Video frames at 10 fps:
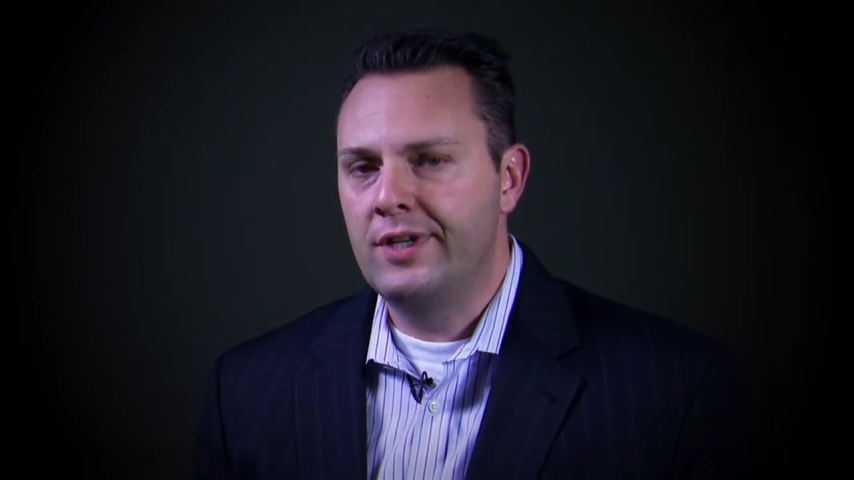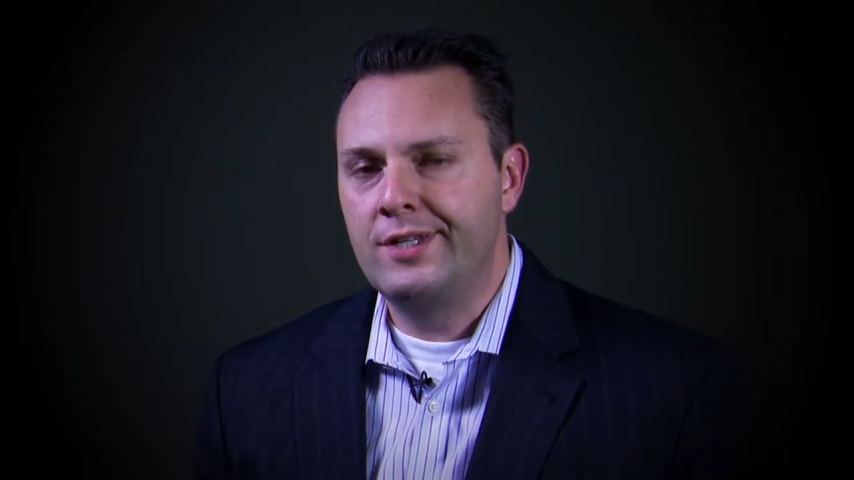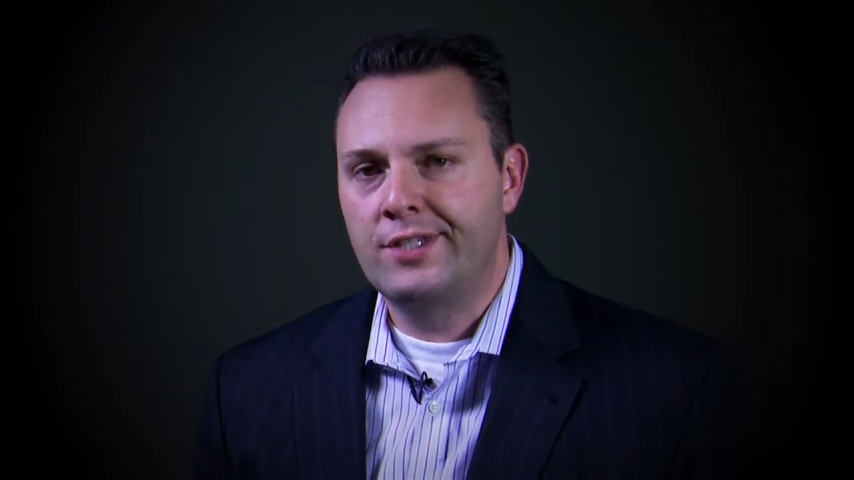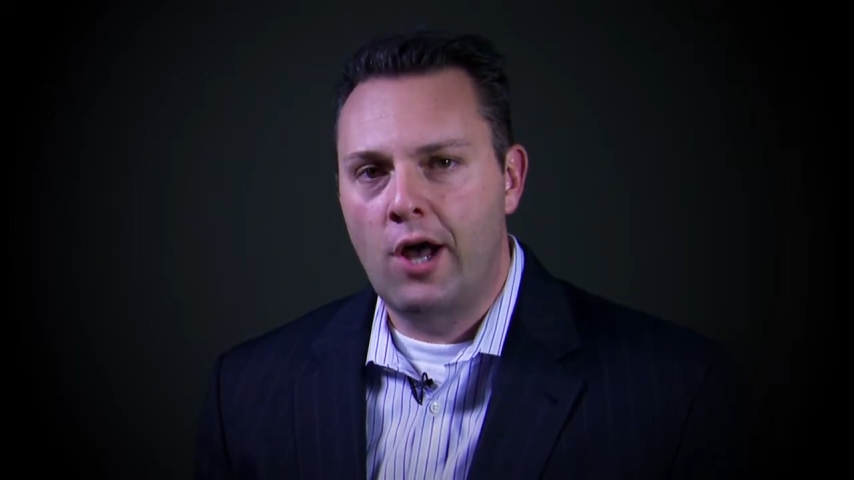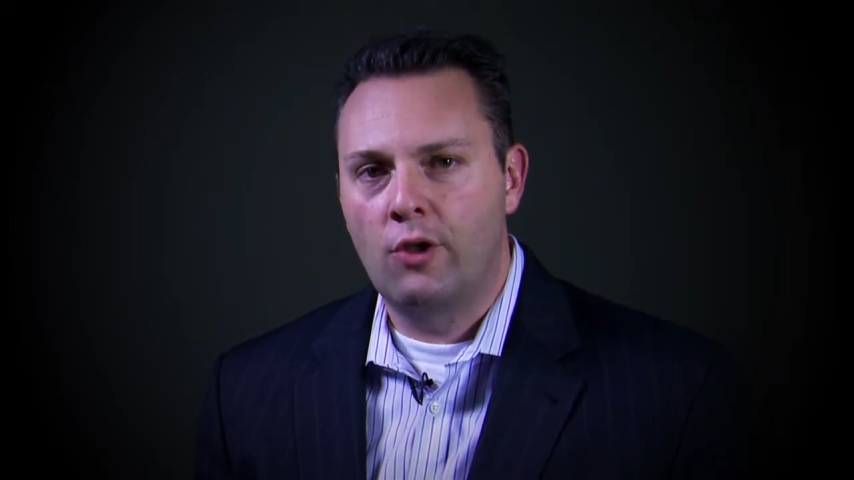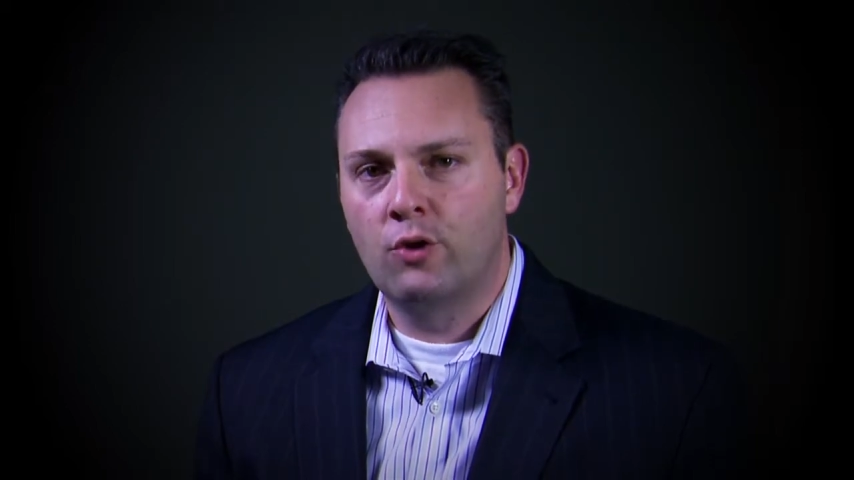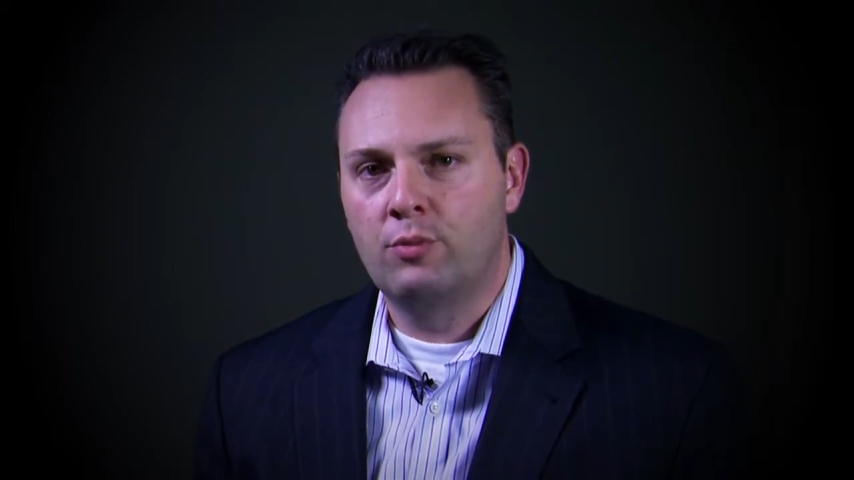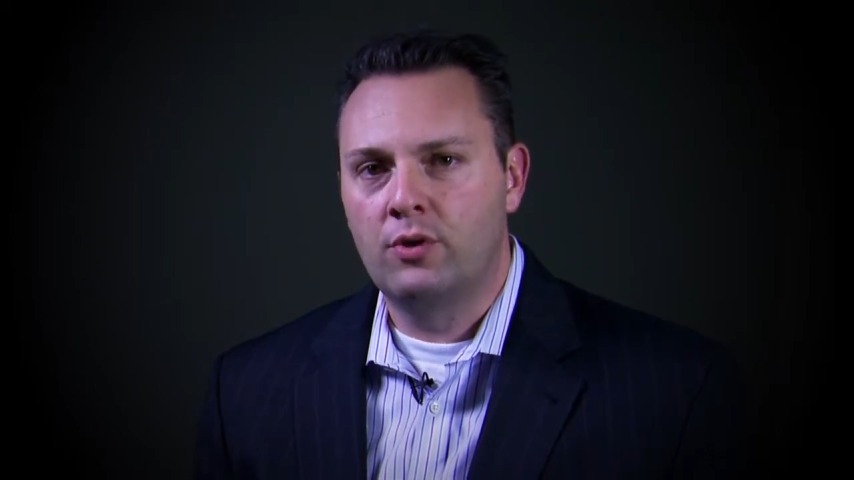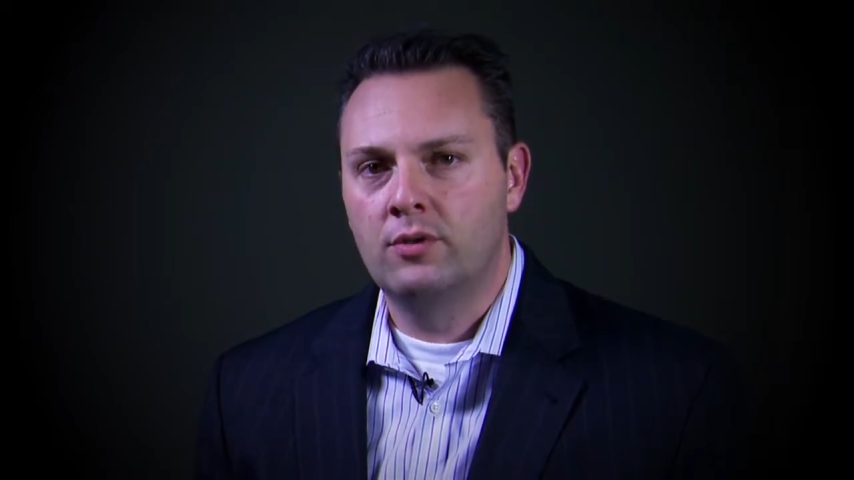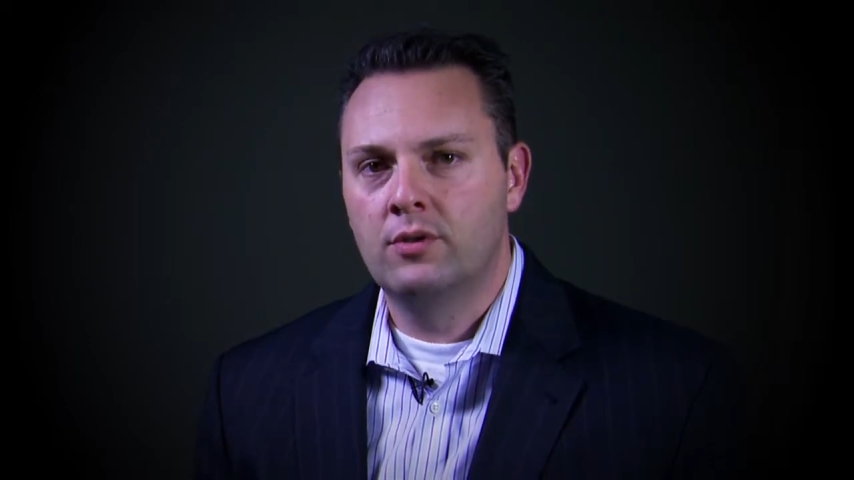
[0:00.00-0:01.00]

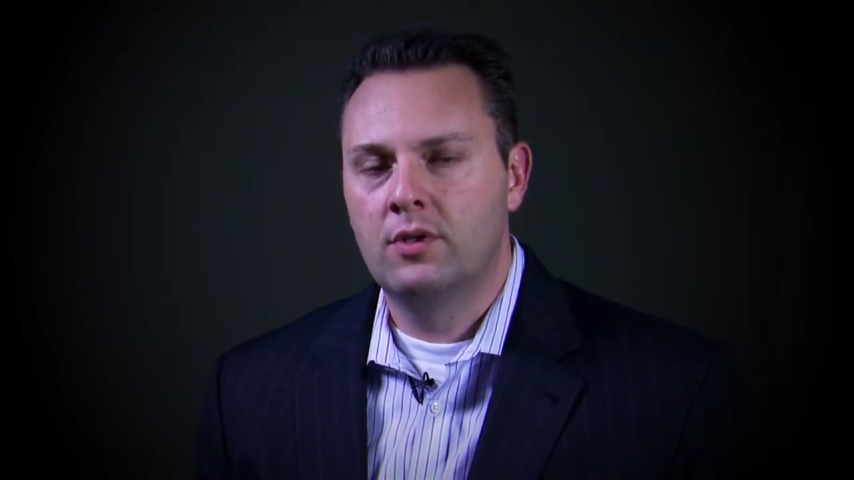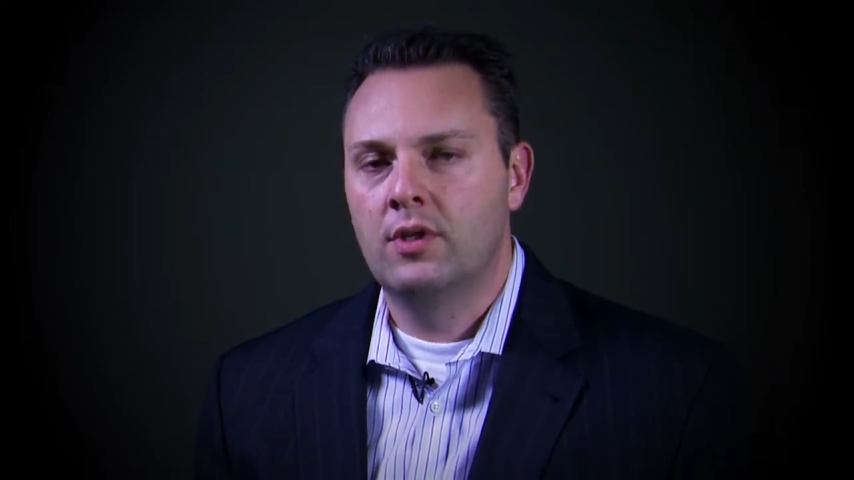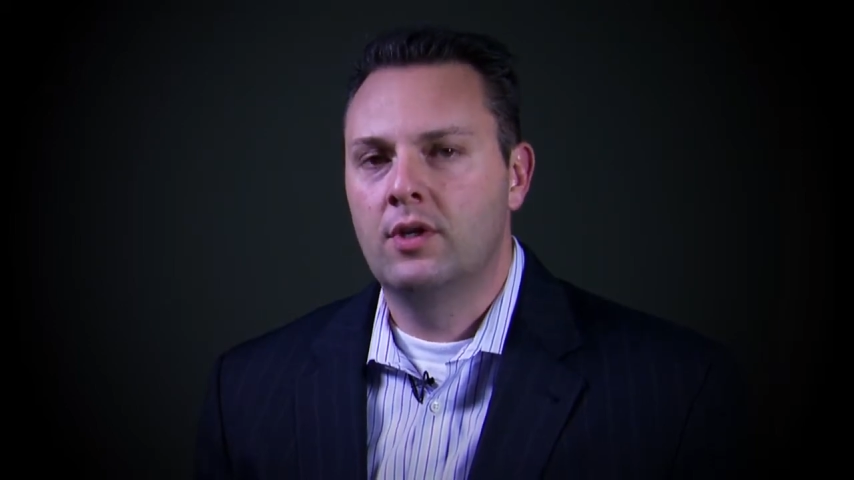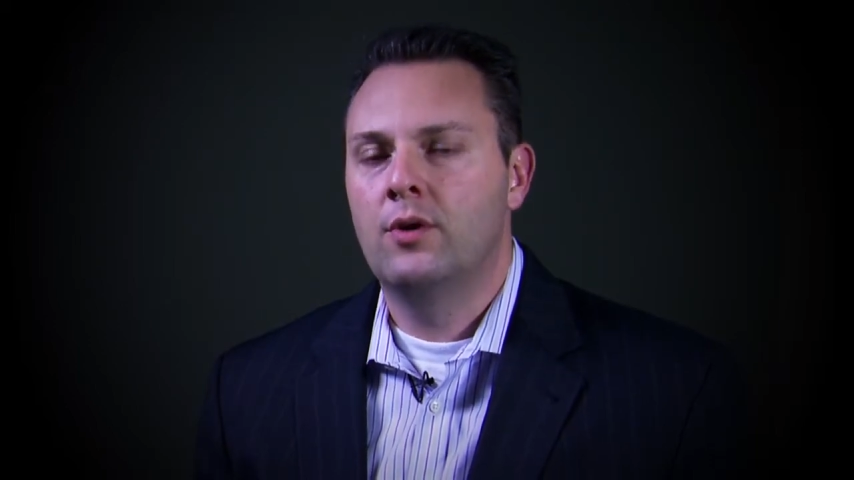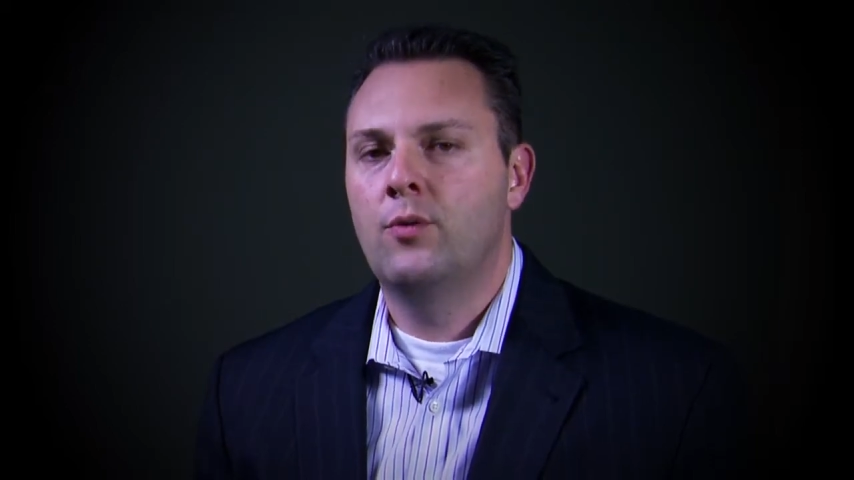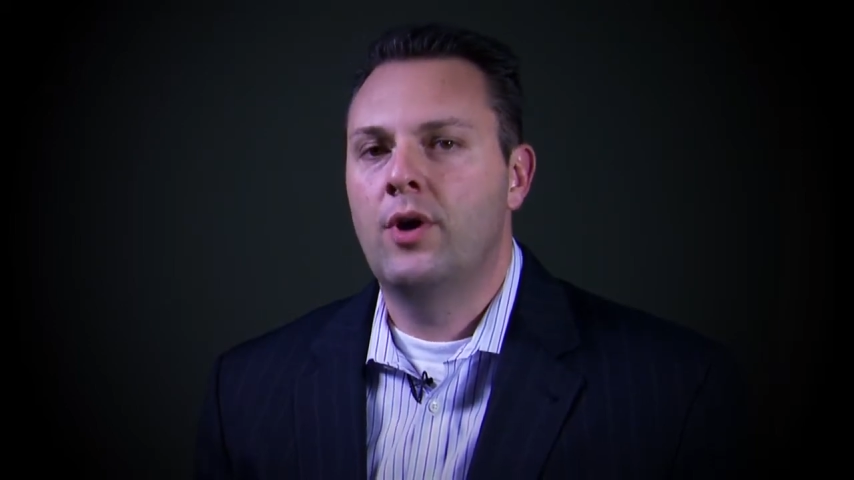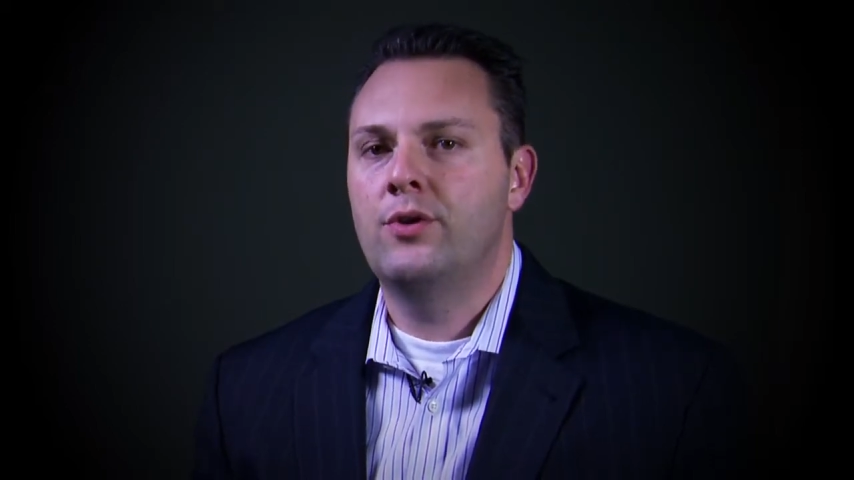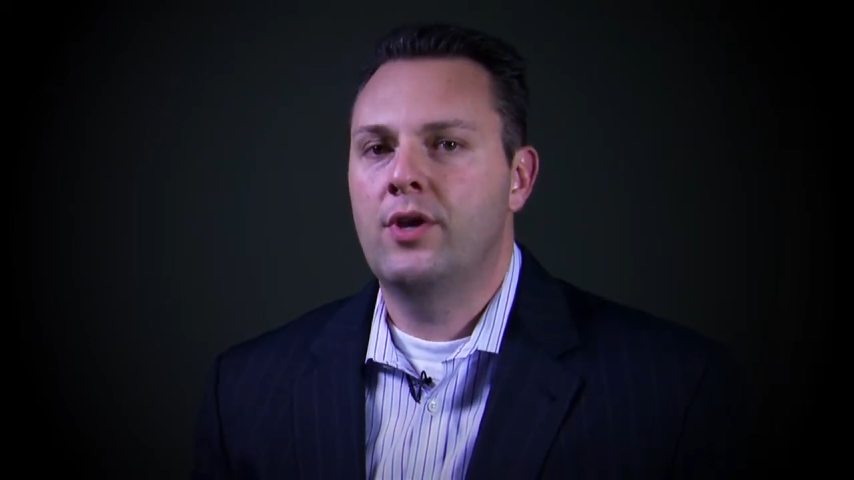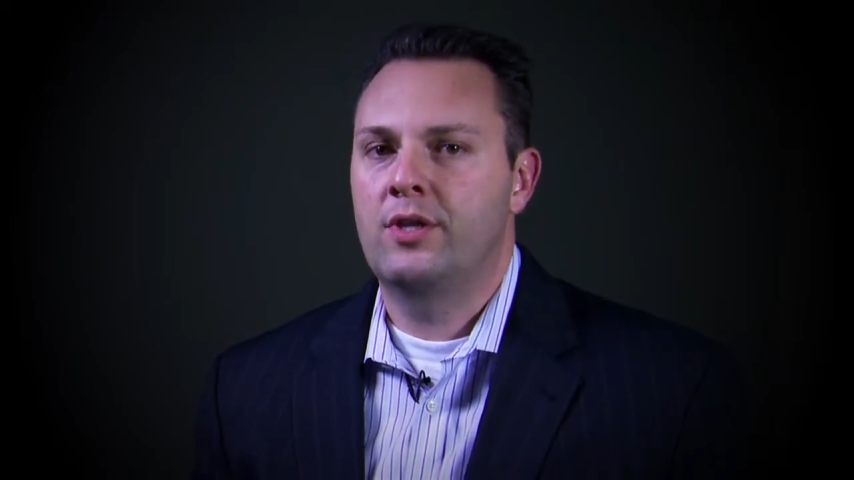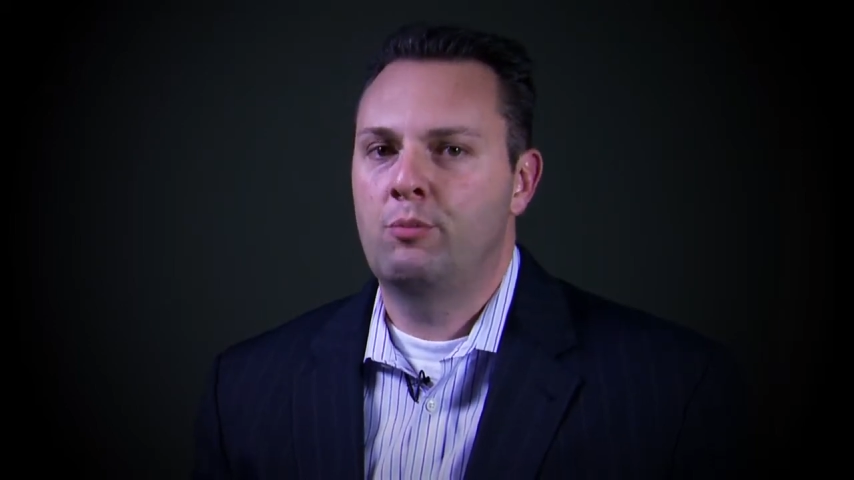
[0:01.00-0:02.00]
intolerable. Well,
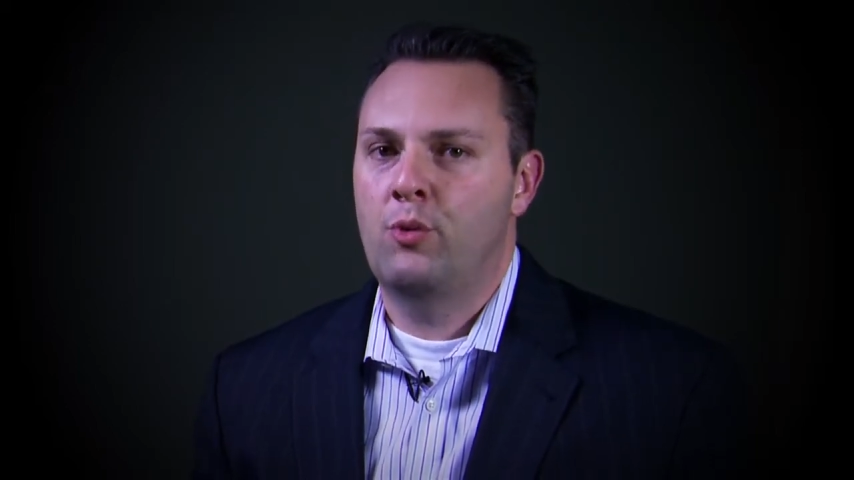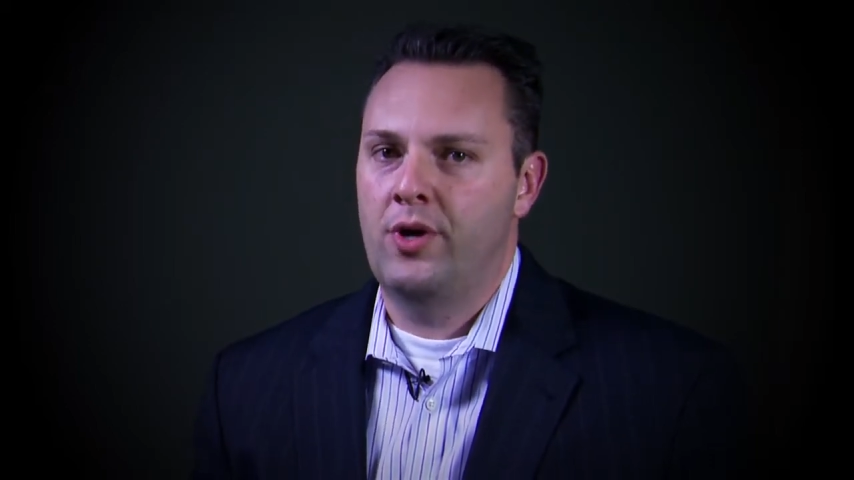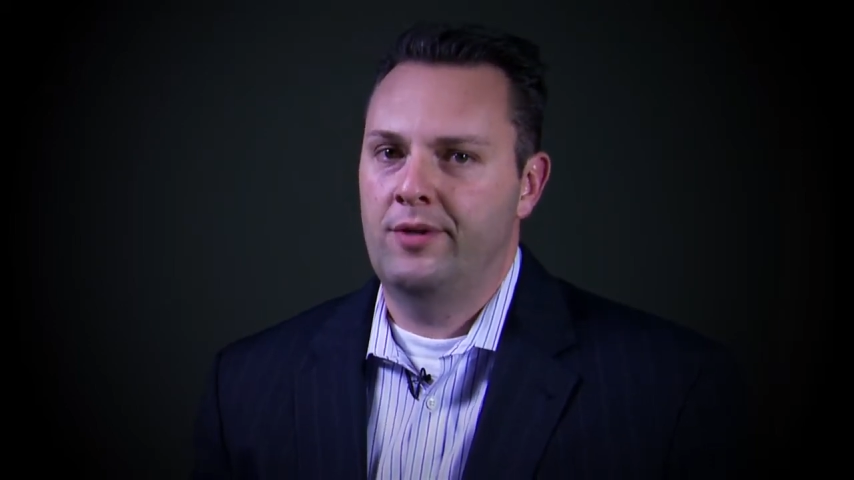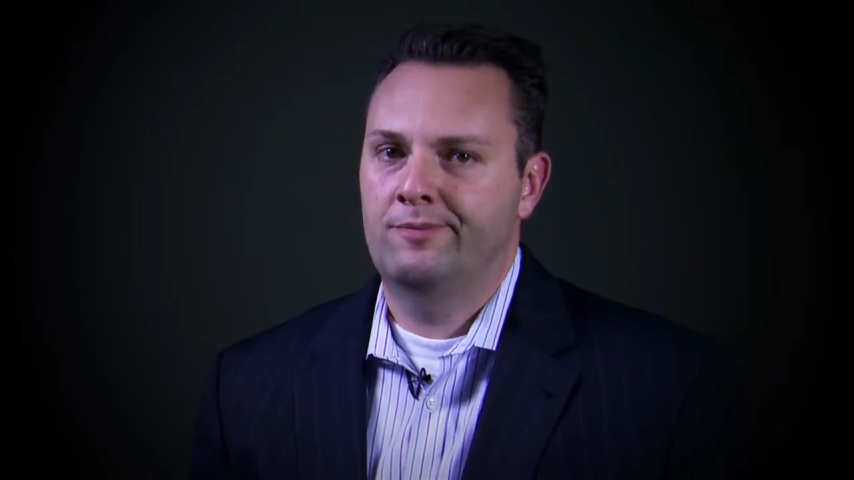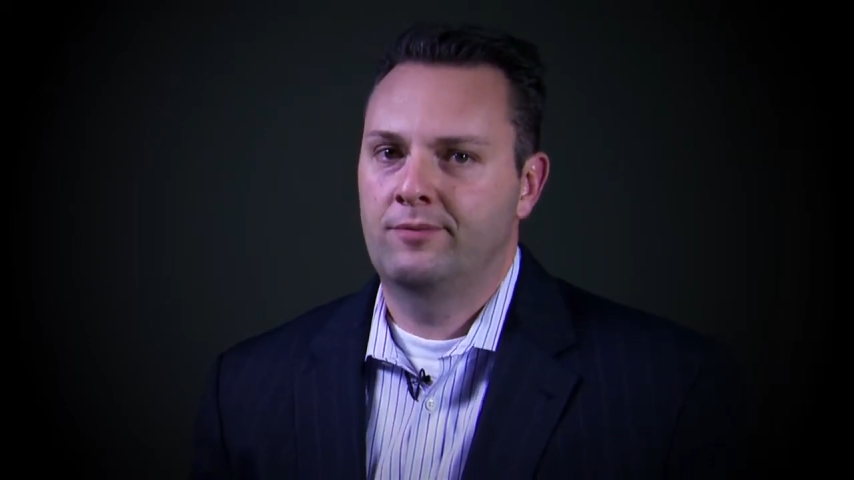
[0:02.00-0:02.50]
you get the point.